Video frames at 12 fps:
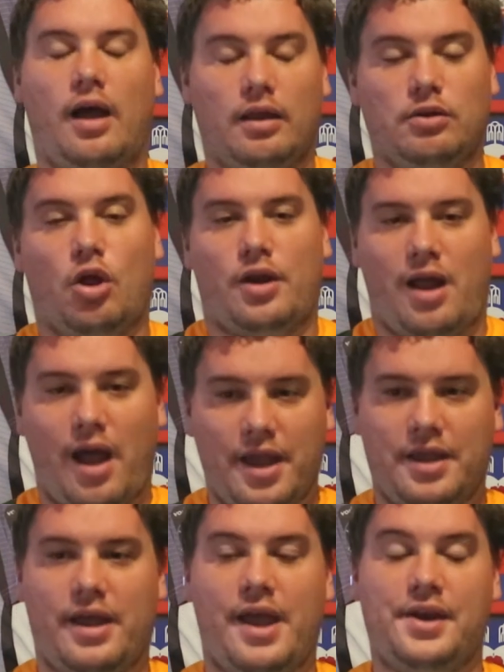a lot
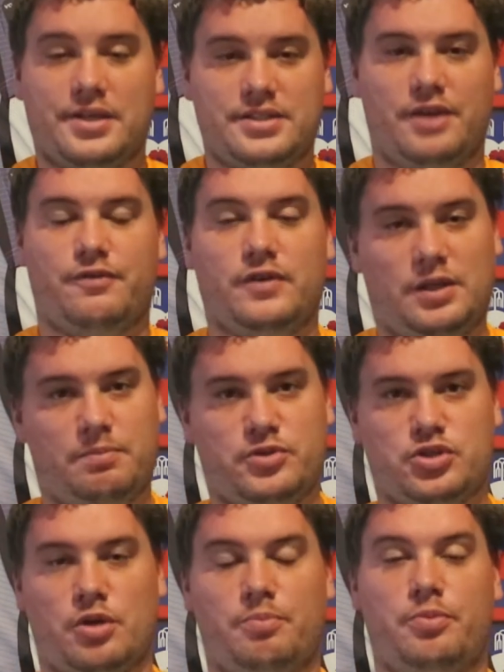higher and has definitely
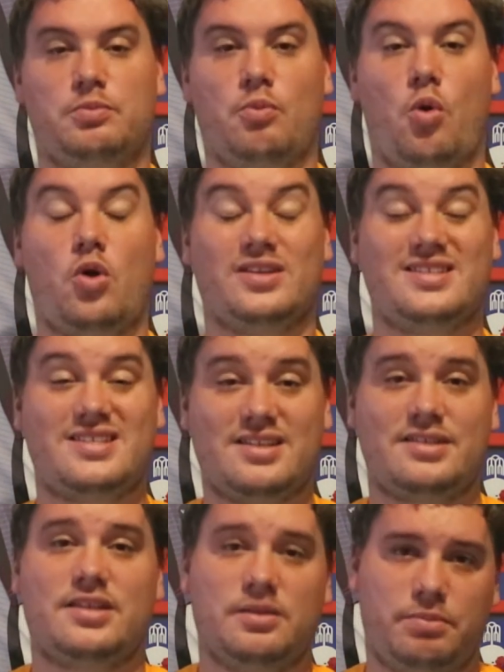put more
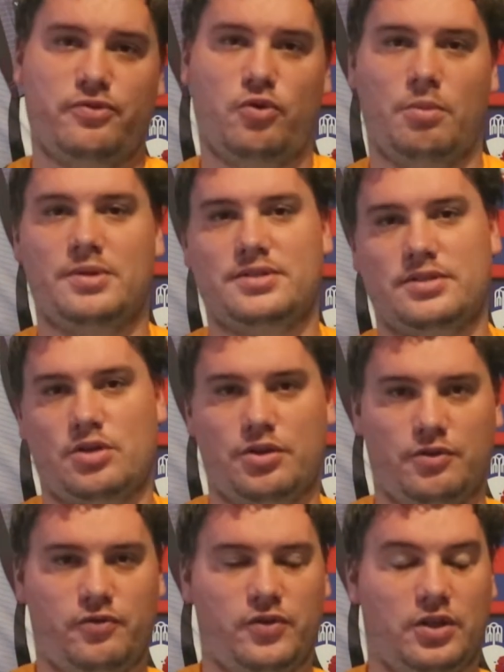consistent performances on
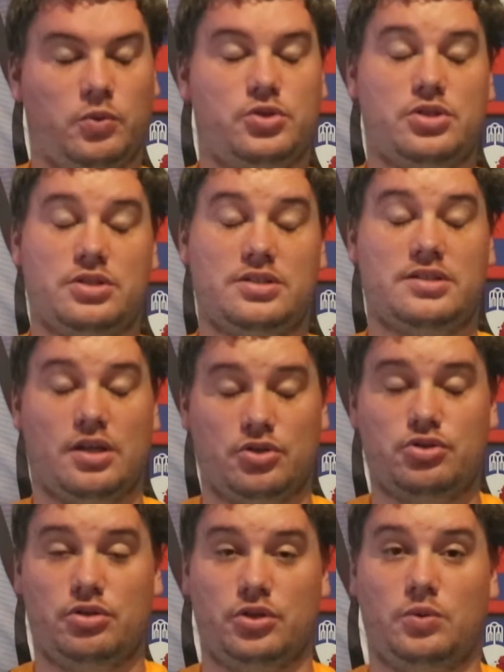the field, which is
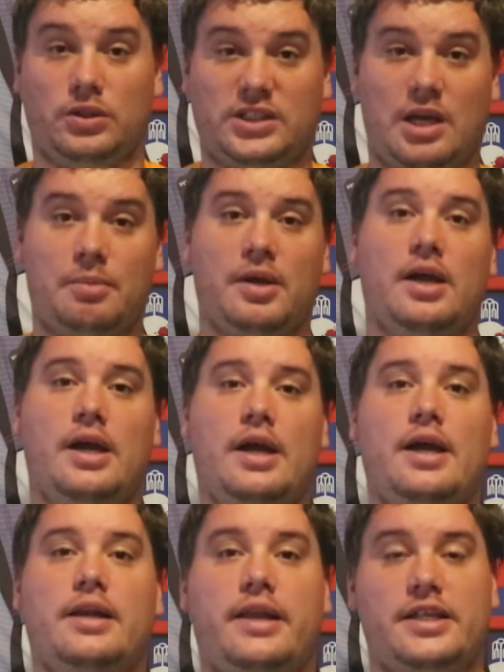essential in a World Cup.
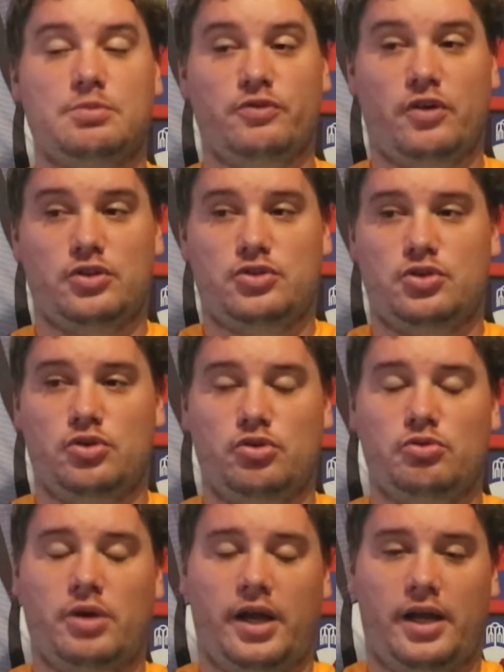Let's move on
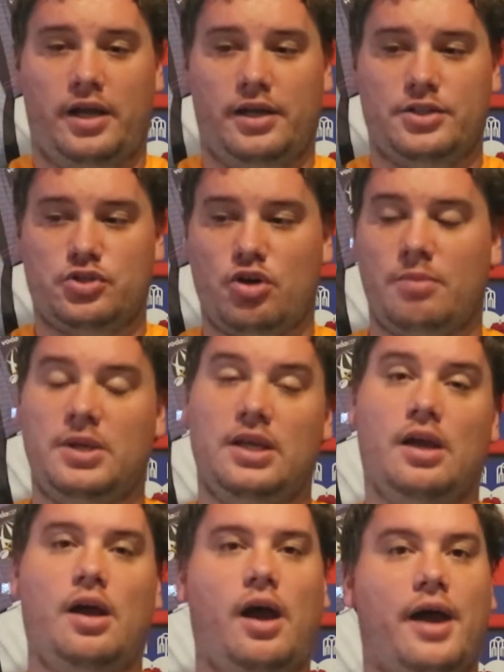to
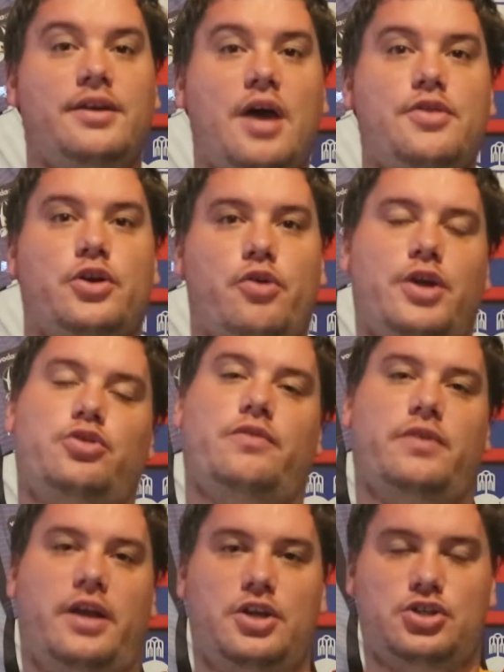Scrummy, another great
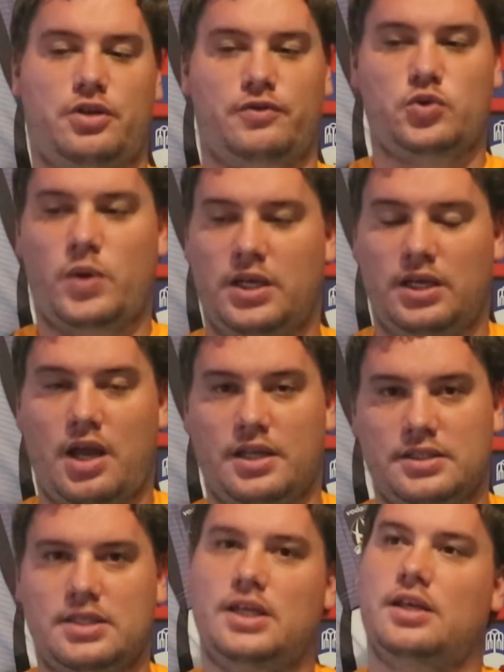revelation of
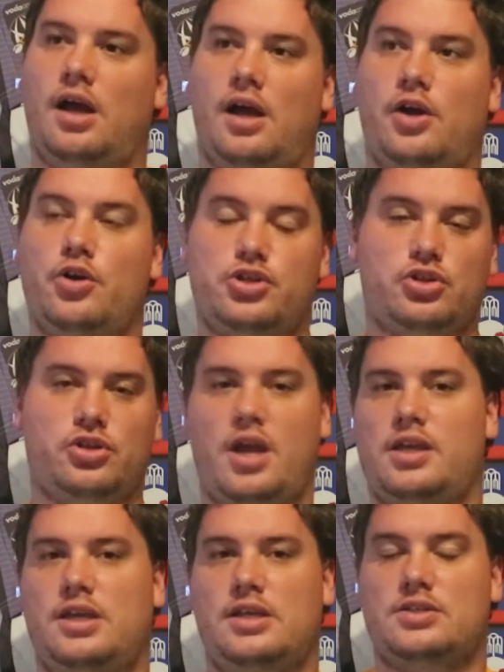2019. Herschel
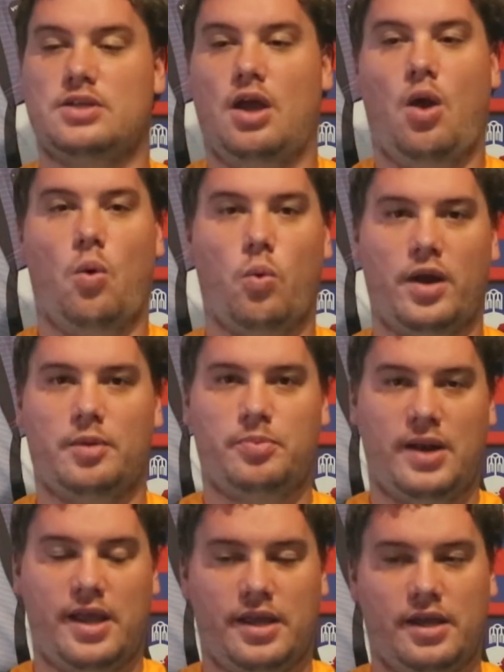Jankies, what a
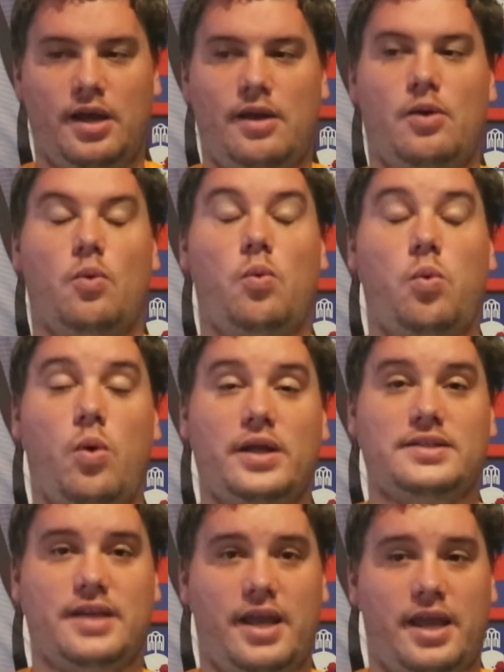player,
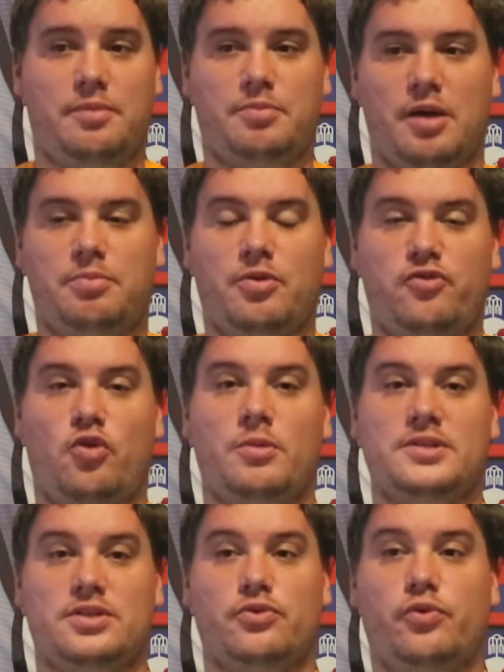what a
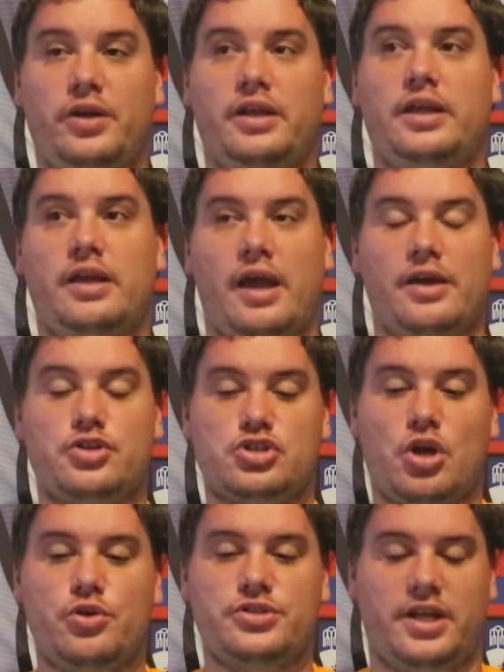performance, and really
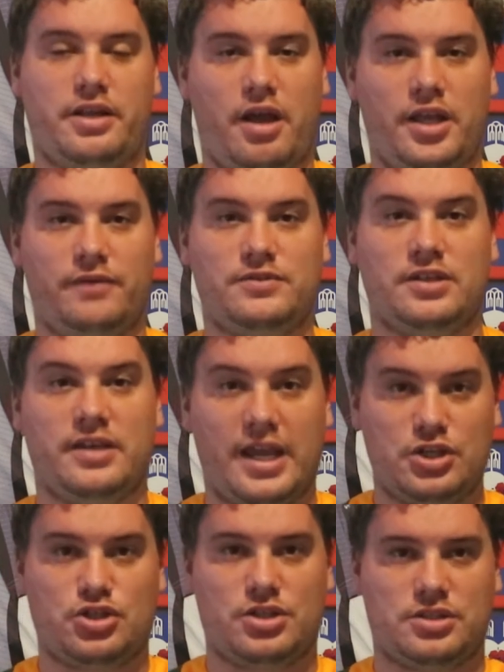shows that kind of
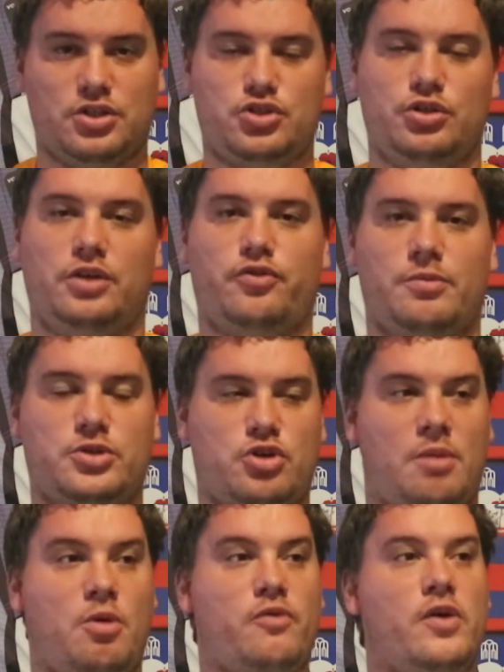tenaciousness you need from a
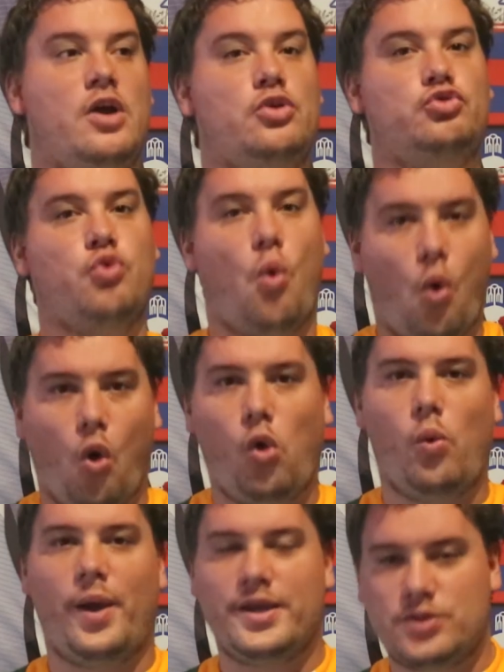scrum off to
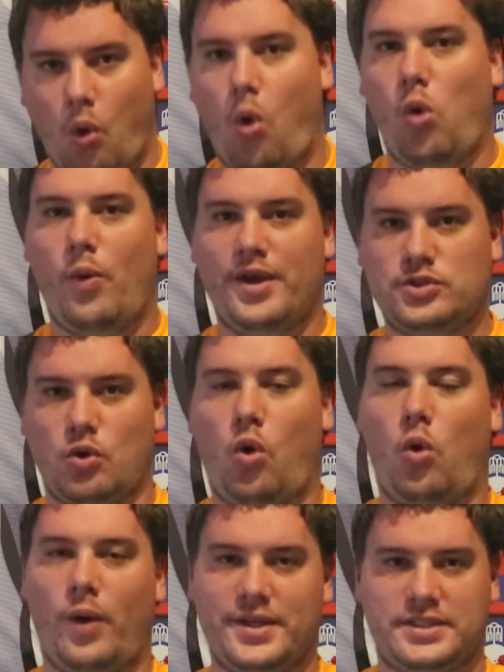always
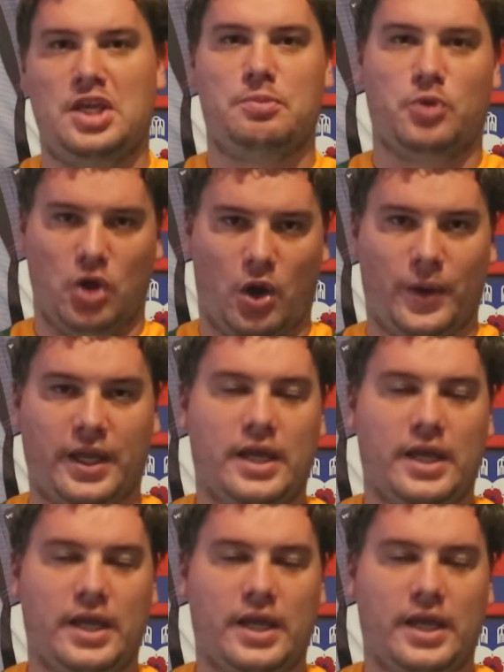keep going.